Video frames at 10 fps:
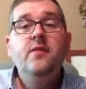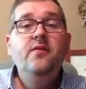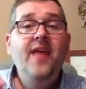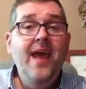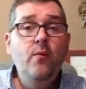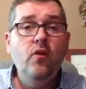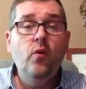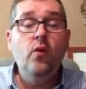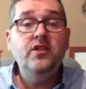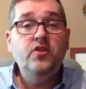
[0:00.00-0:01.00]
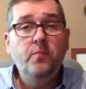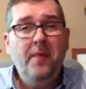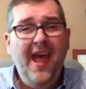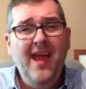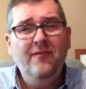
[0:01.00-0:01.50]
They were the ones who
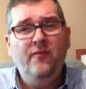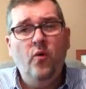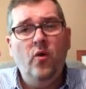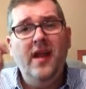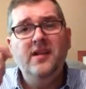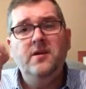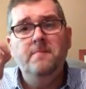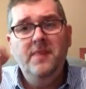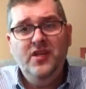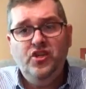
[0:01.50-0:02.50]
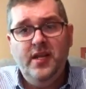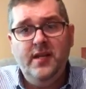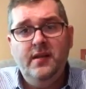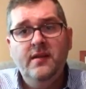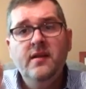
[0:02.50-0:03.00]
paid for and
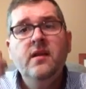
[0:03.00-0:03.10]
commissioned